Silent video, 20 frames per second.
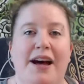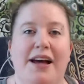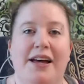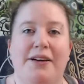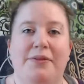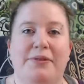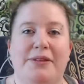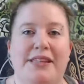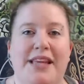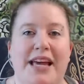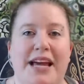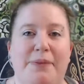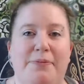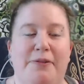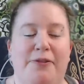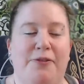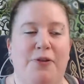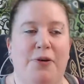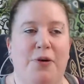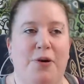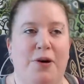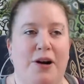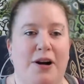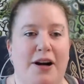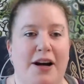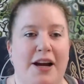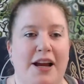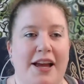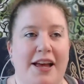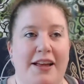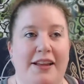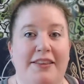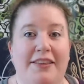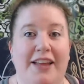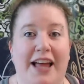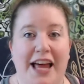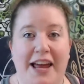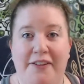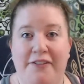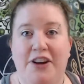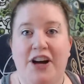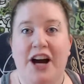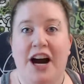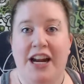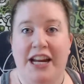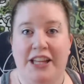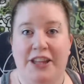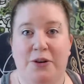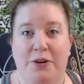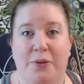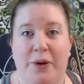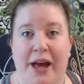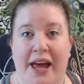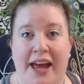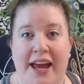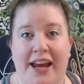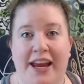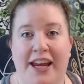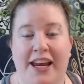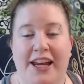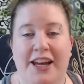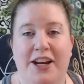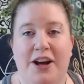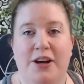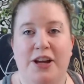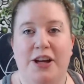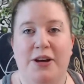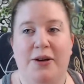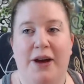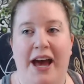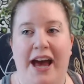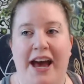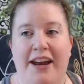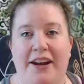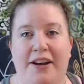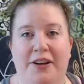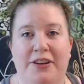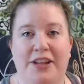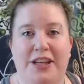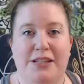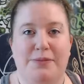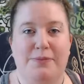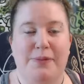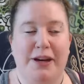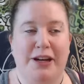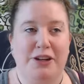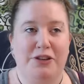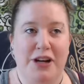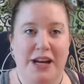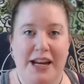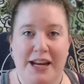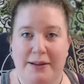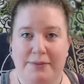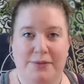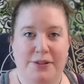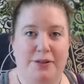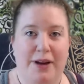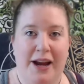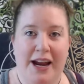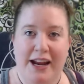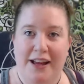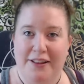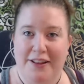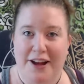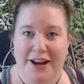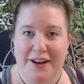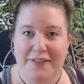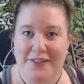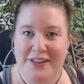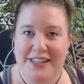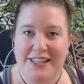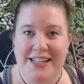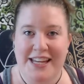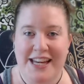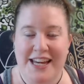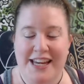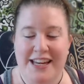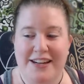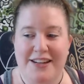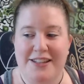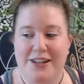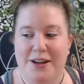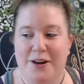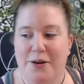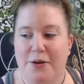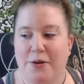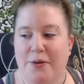It was like before life got in the way, you know, you had all these big dreams, right? A lot of us did. So